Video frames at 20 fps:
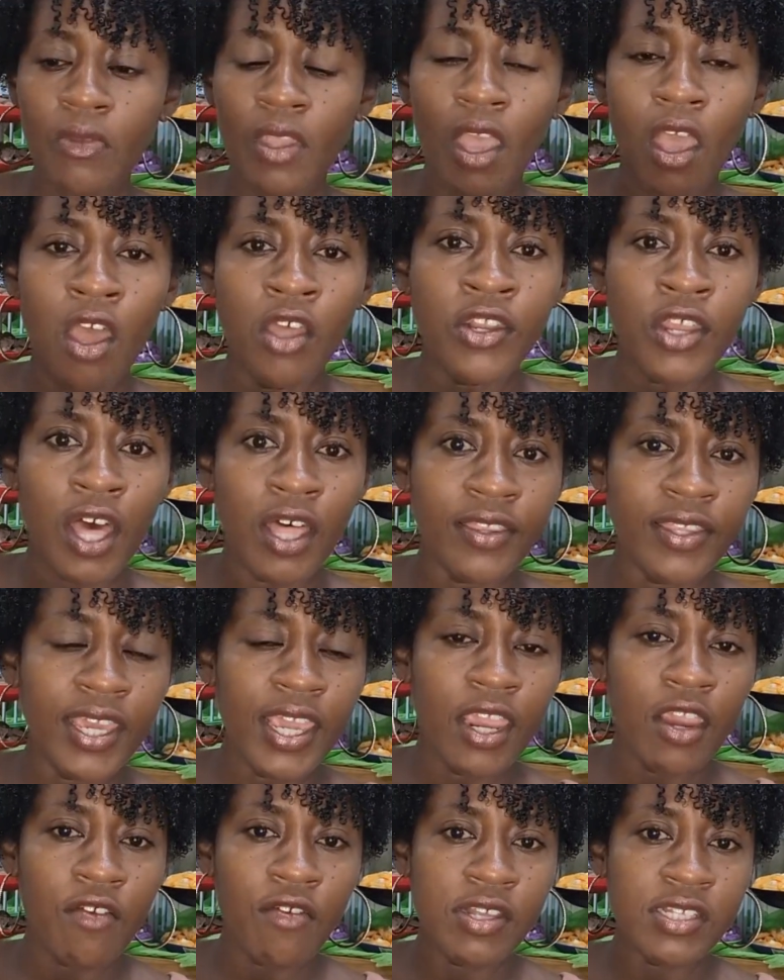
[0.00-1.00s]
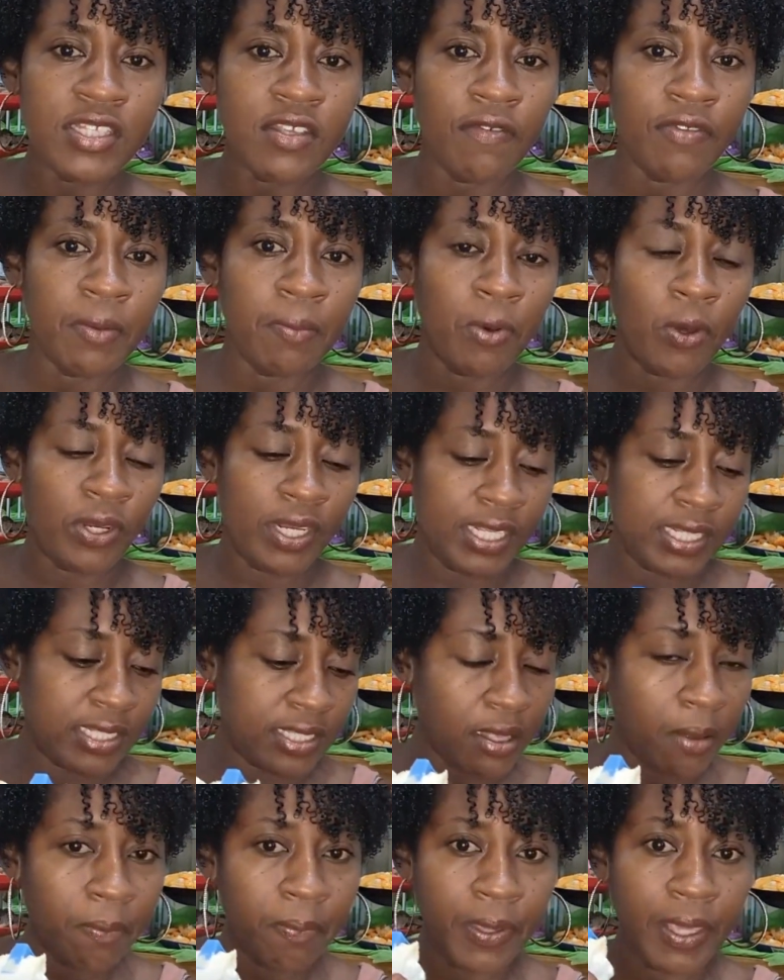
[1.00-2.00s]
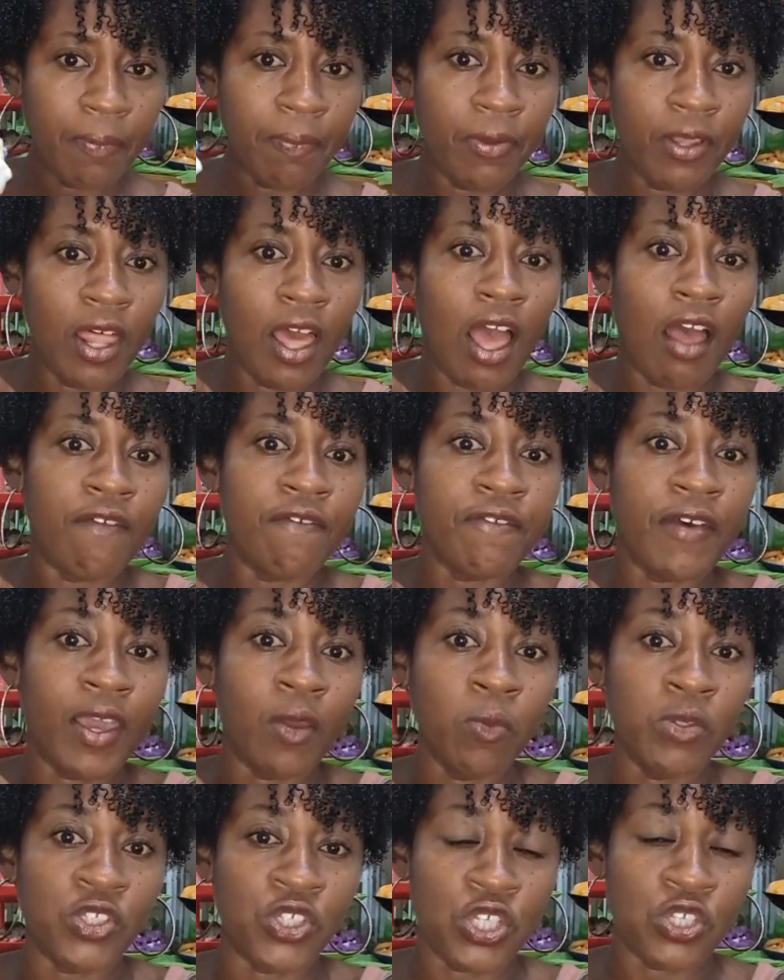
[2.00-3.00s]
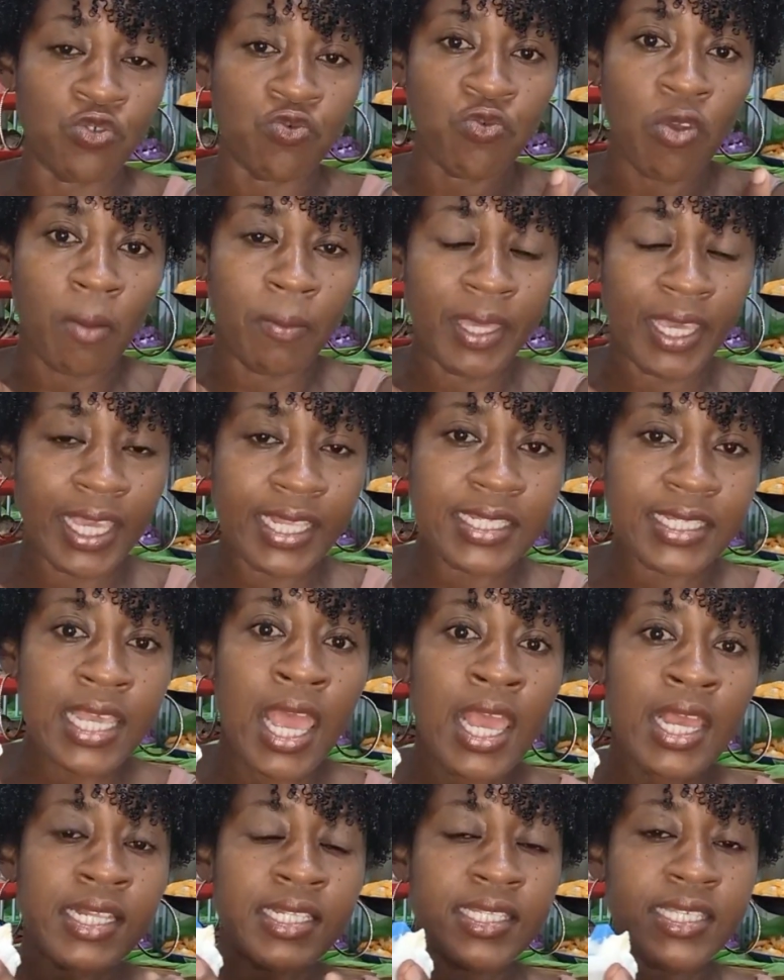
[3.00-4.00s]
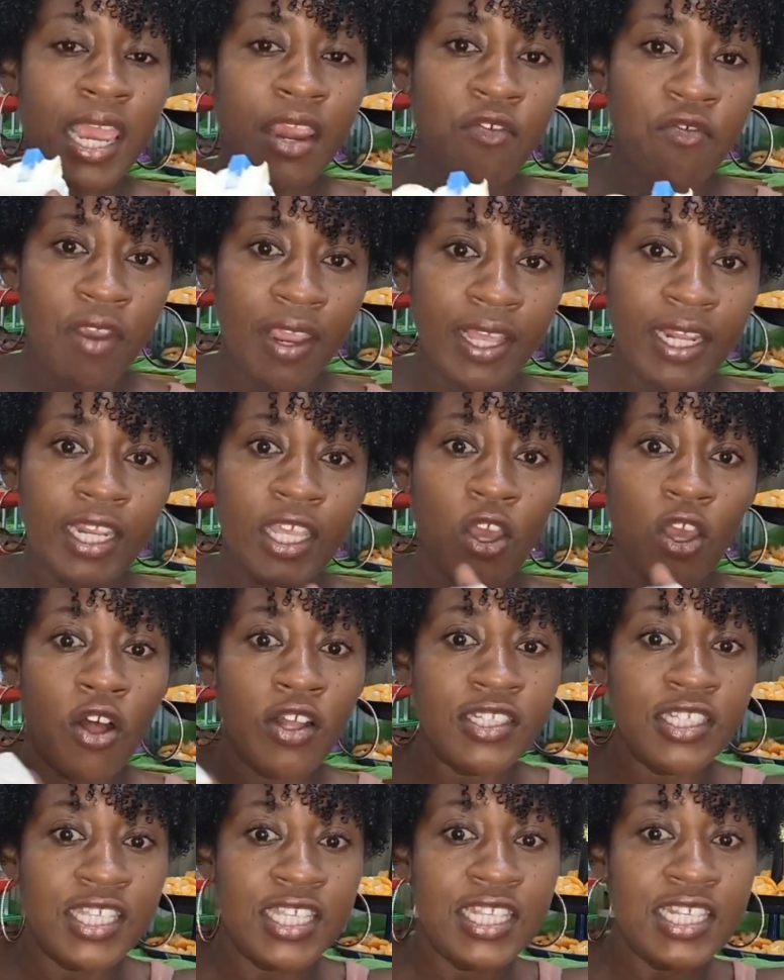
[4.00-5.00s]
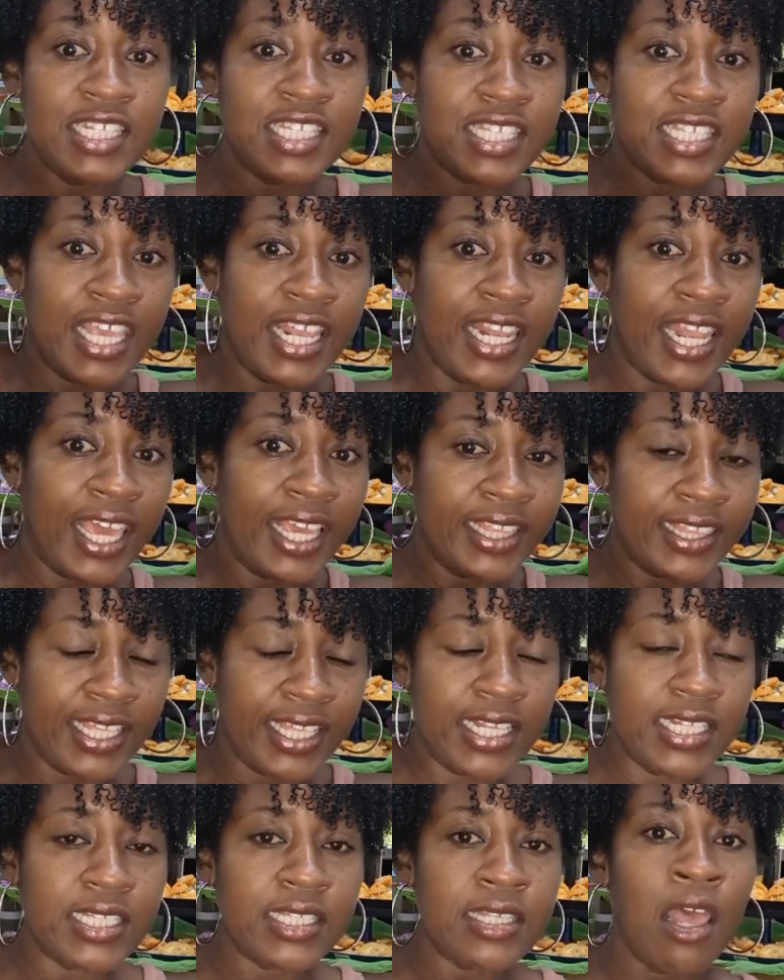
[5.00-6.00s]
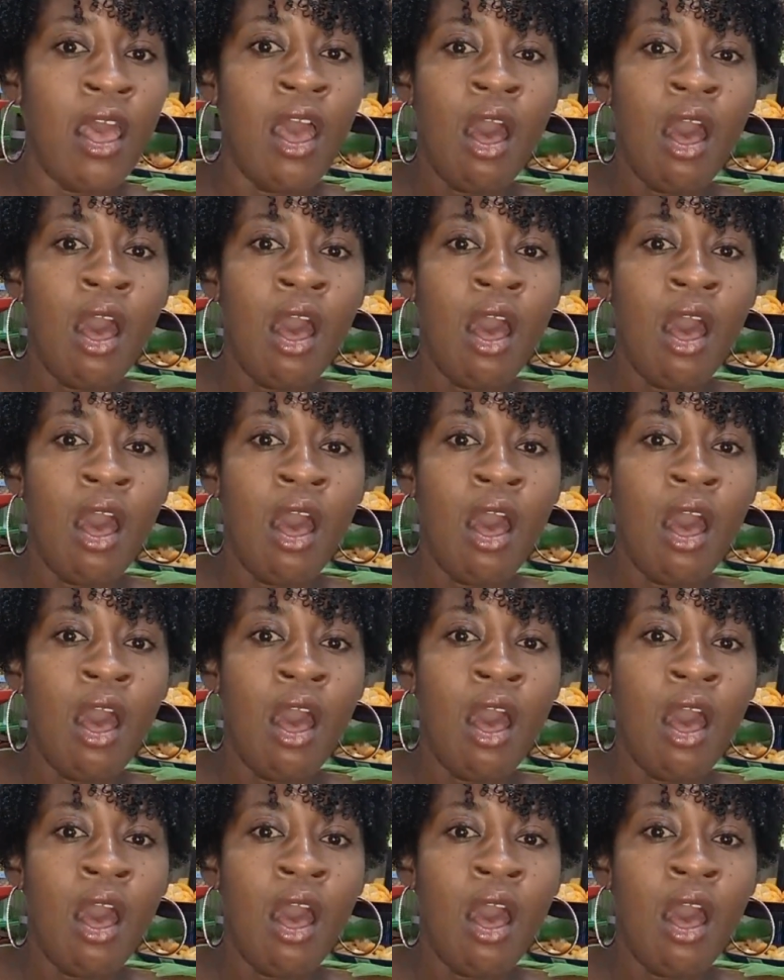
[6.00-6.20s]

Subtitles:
and other areas of the body. Some people are fine with just rubbing it directly onto the skin like this,